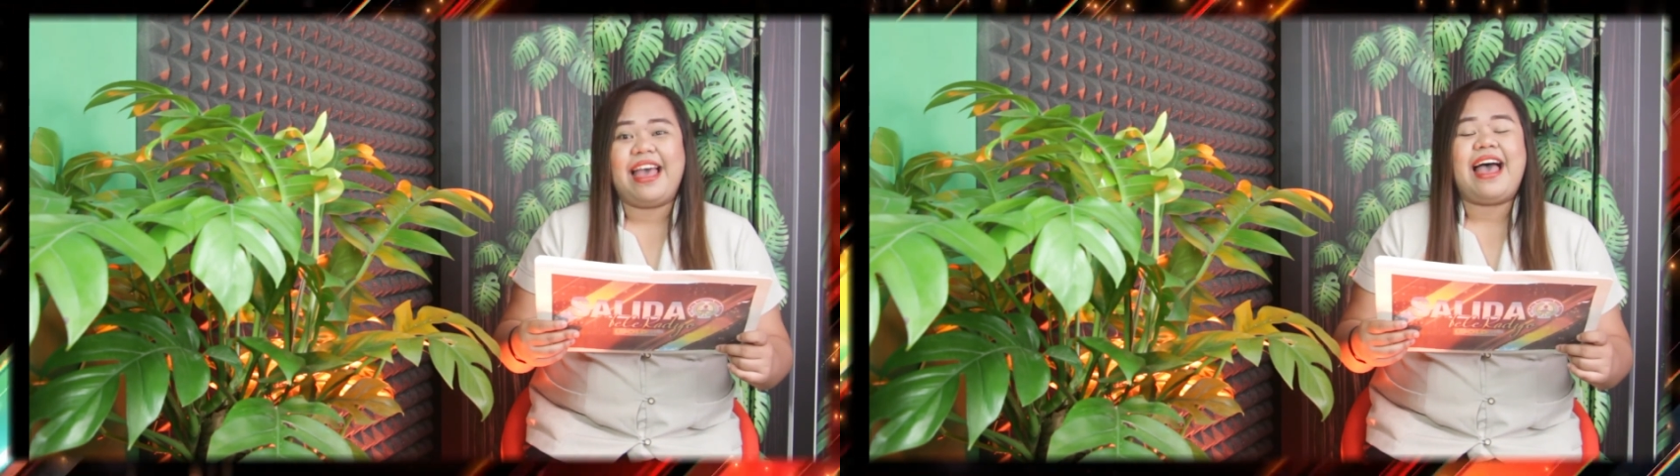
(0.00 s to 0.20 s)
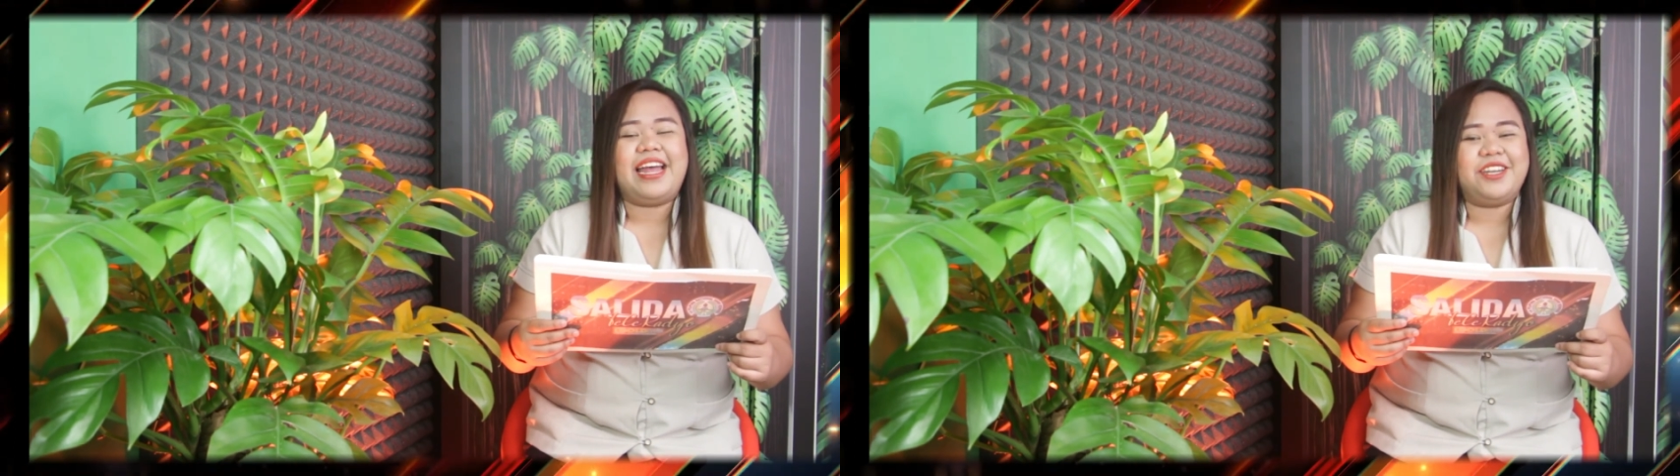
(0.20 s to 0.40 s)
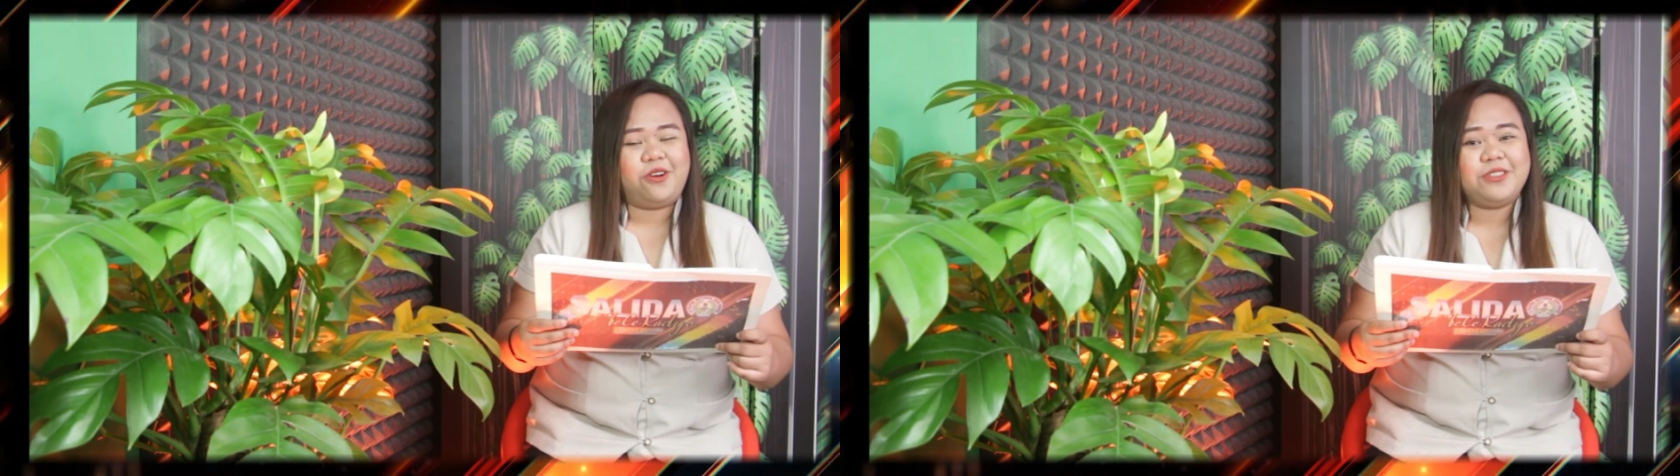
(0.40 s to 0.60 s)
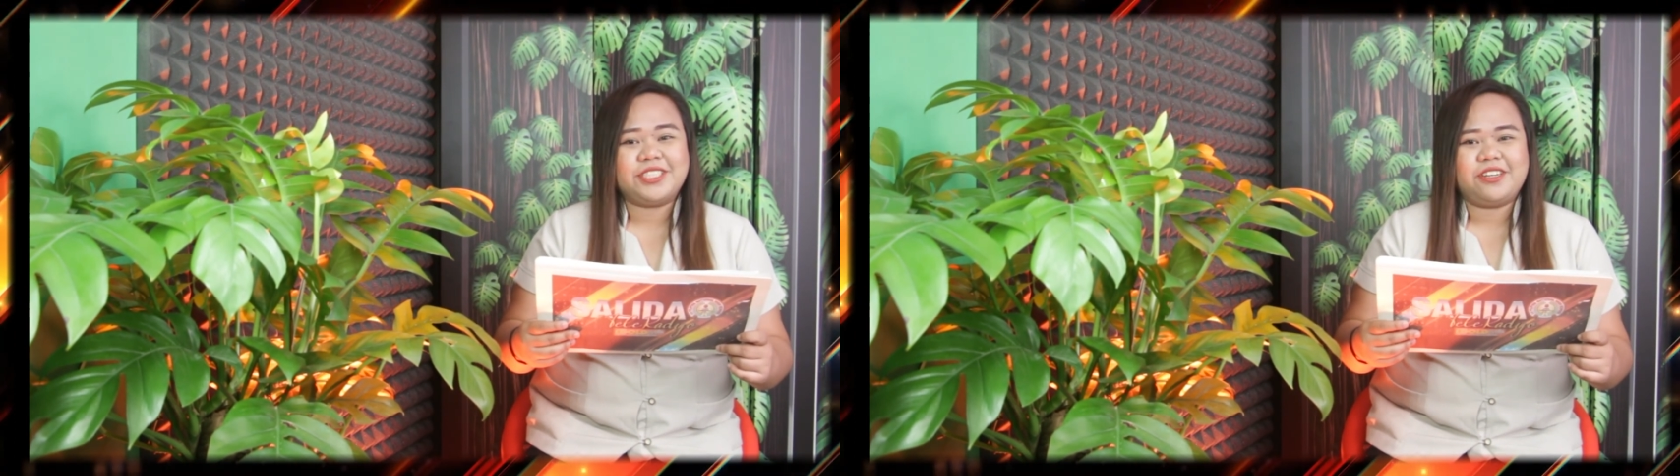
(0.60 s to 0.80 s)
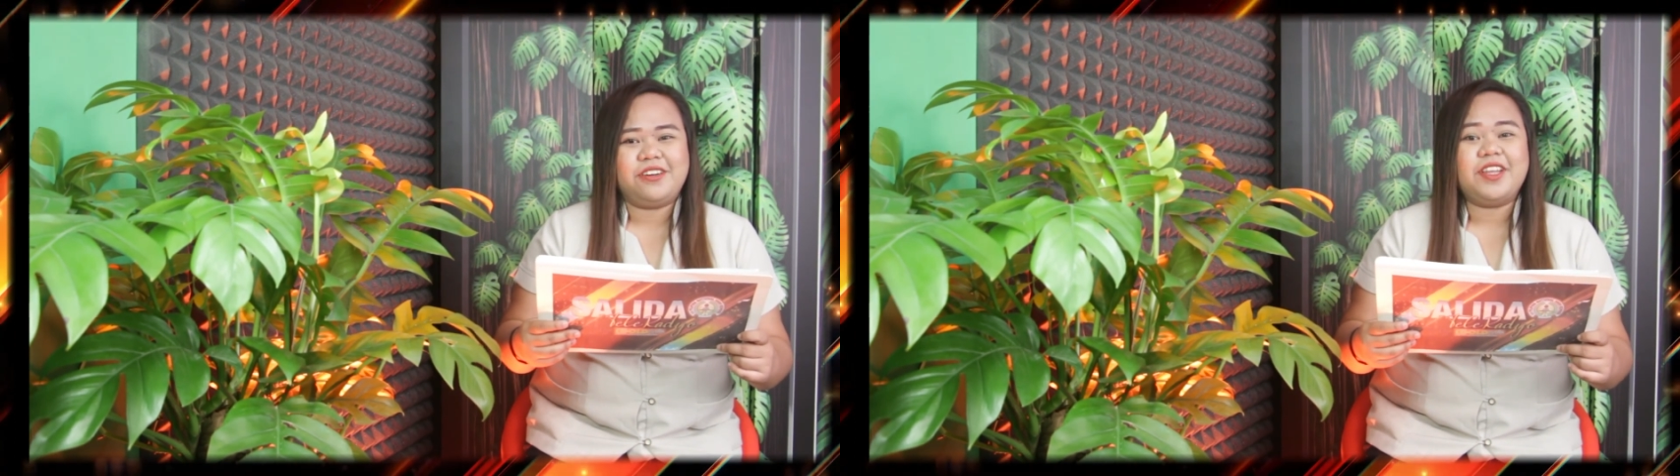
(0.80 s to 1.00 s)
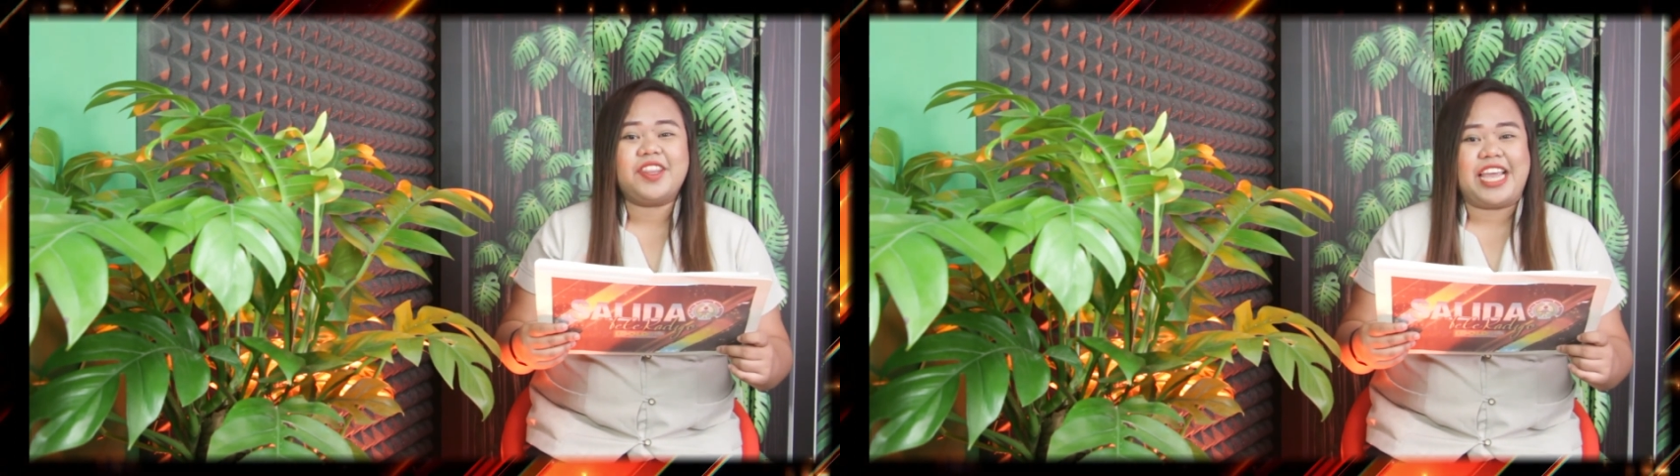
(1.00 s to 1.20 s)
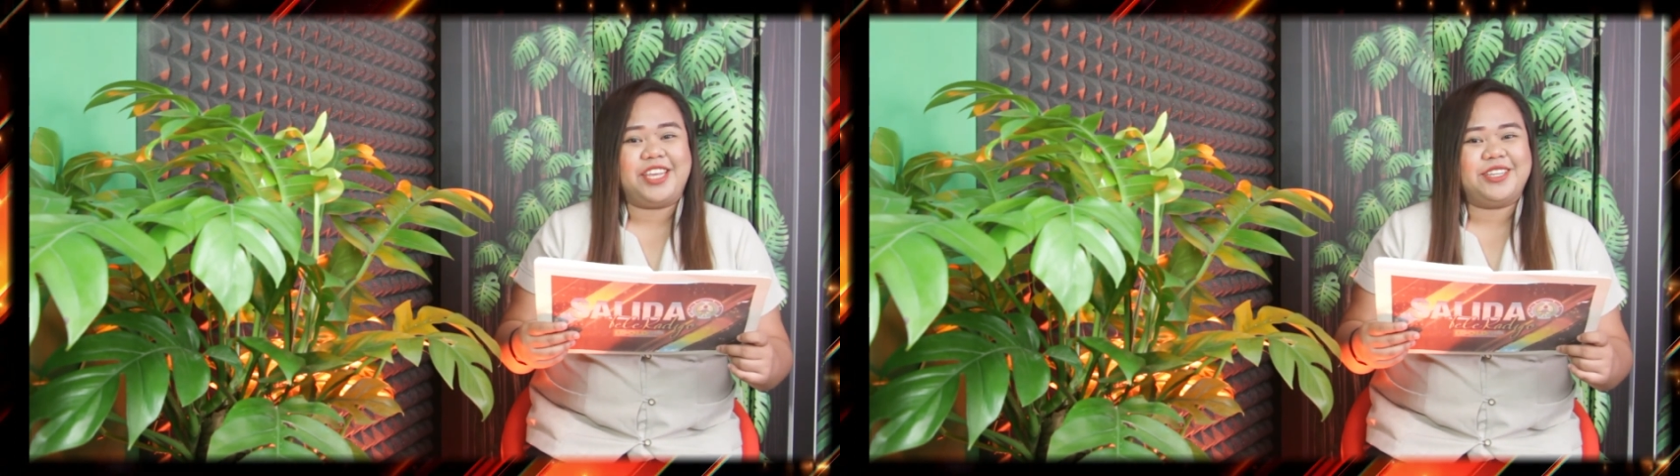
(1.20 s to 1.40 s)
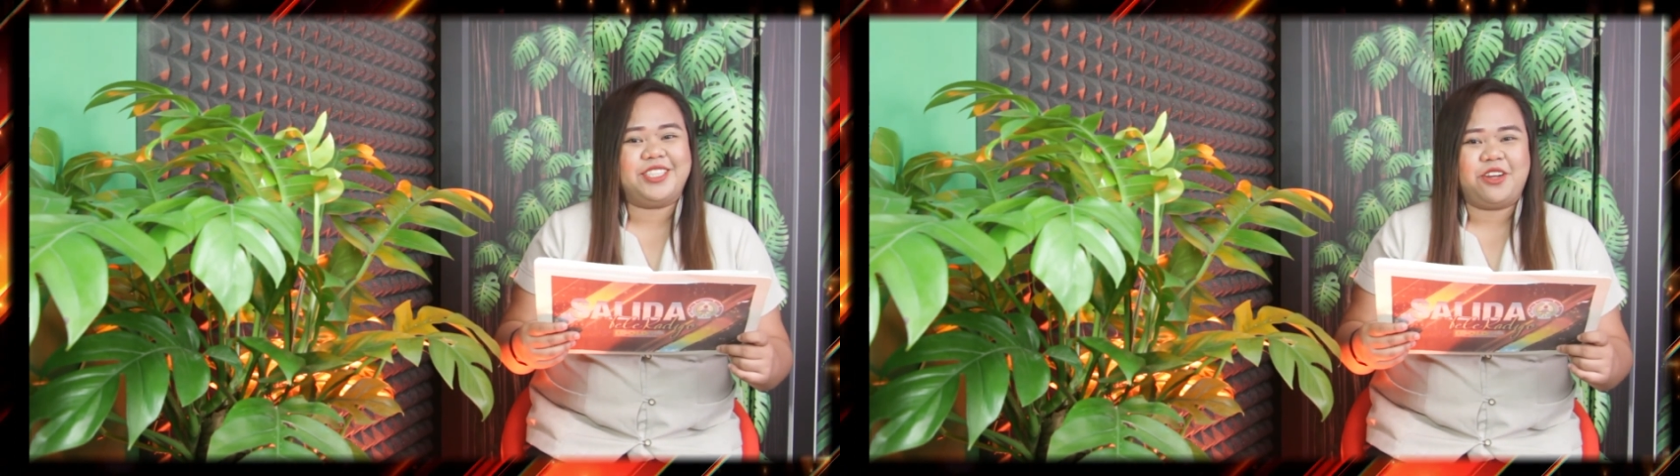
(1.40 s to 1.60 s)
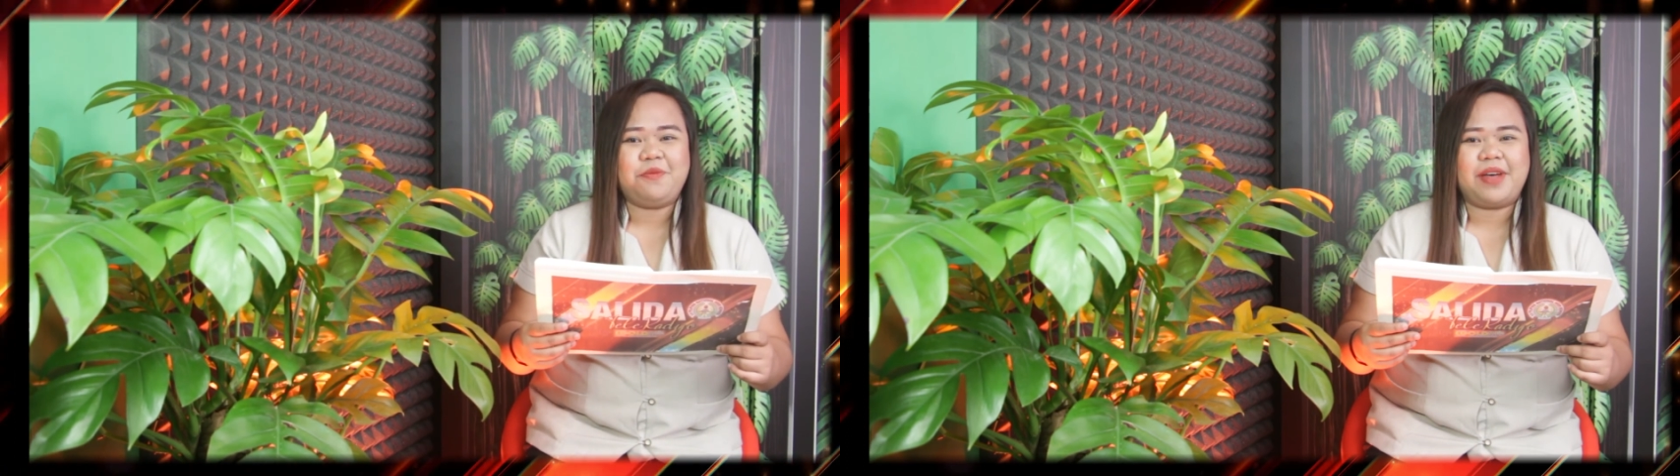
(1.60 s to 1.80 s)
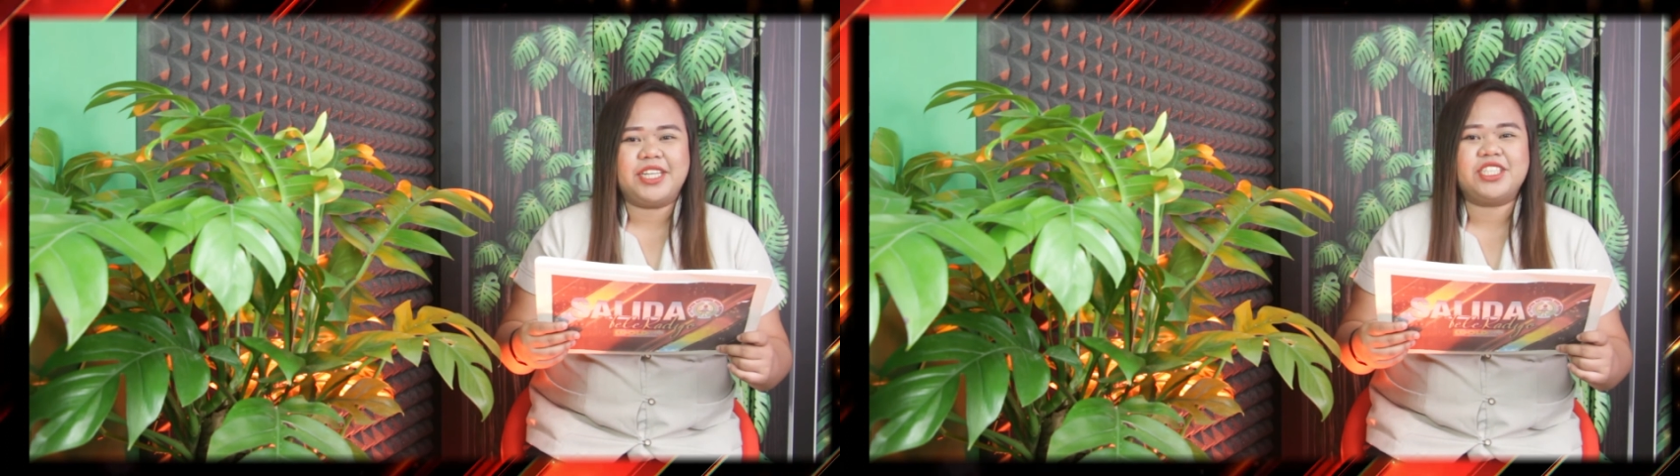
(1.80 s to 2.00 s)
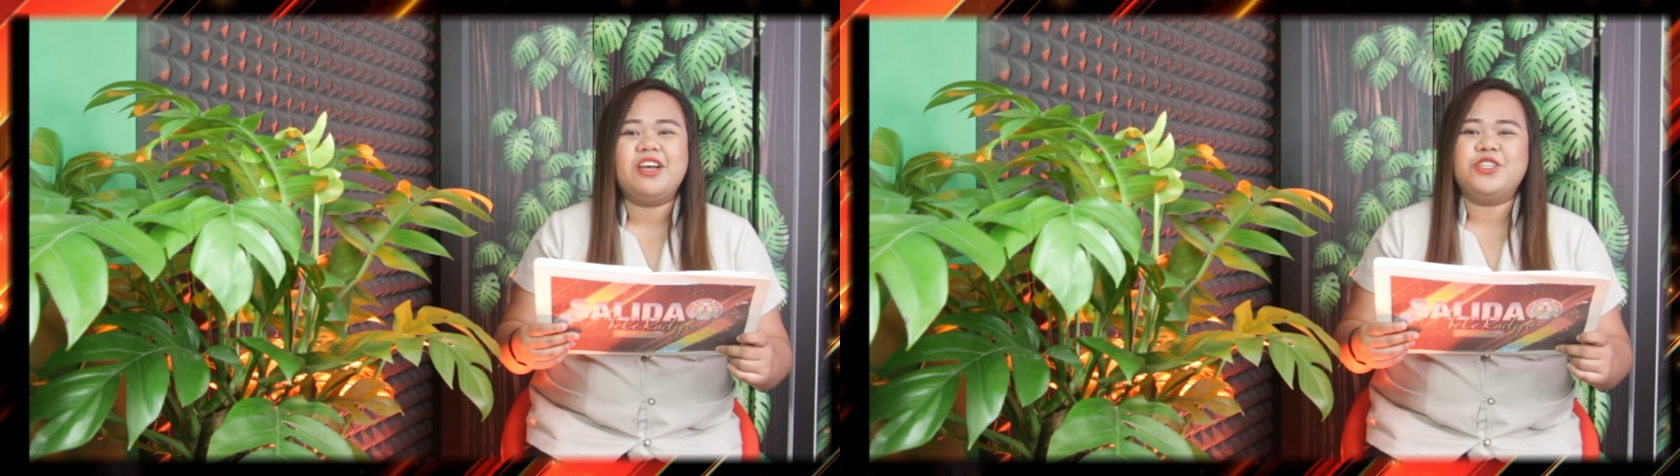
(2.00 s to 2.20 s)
And also, thank you so much